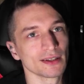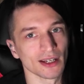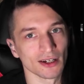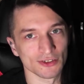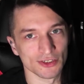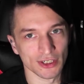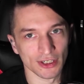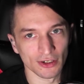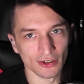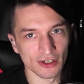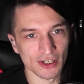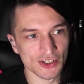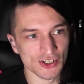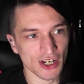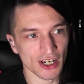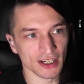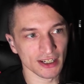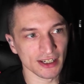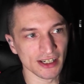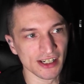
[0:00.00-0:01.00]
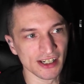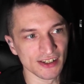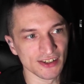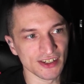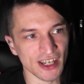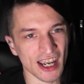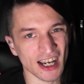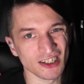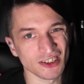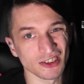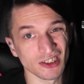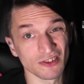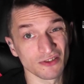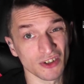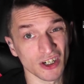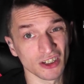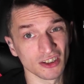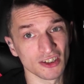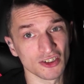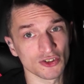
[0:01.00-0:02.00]
Now, security check is actually
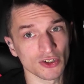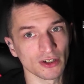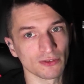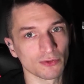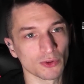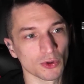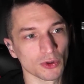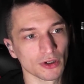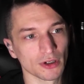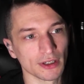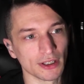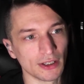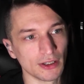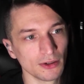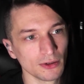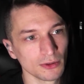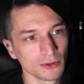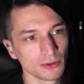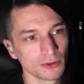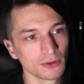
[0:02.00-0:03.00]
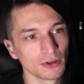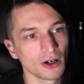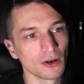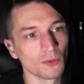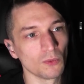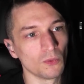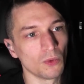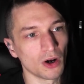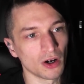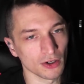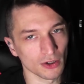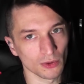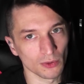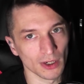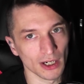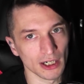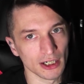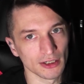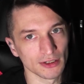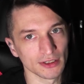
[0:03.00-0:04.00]
fairly straightforward. You walk
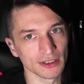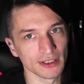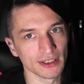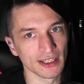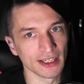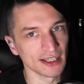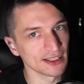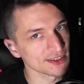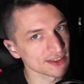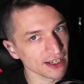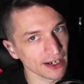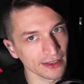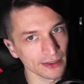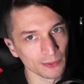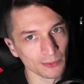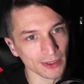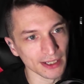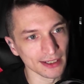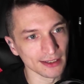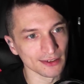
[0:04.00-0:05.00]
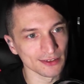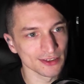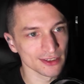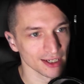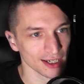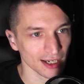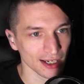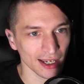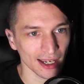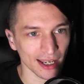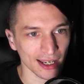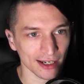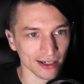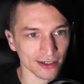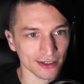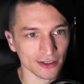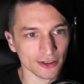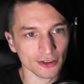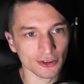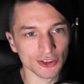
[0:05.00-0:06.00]
around the inside of the wings
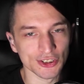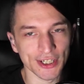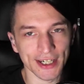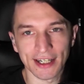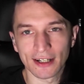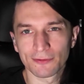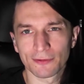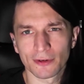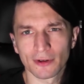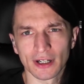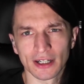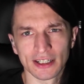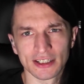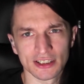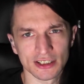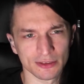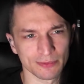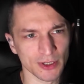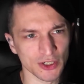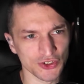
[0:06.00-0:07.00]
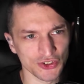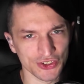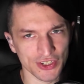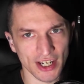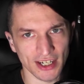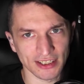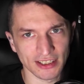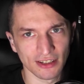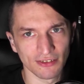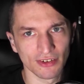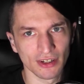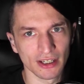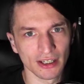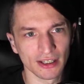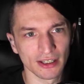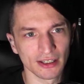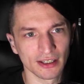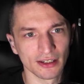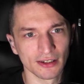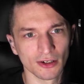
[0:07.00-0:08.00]
and you're checking for any suspicious
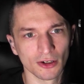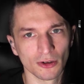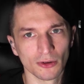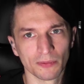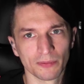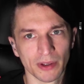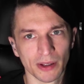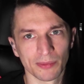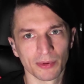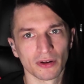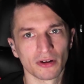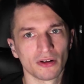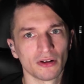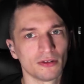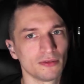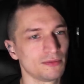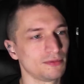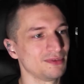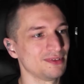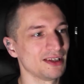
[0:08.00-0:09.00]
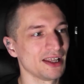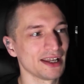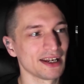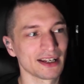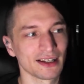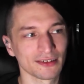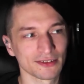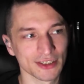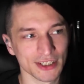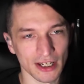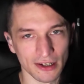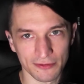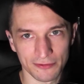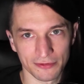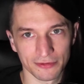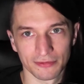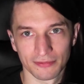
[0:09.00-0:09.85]
activity, you know, people lighting stuff.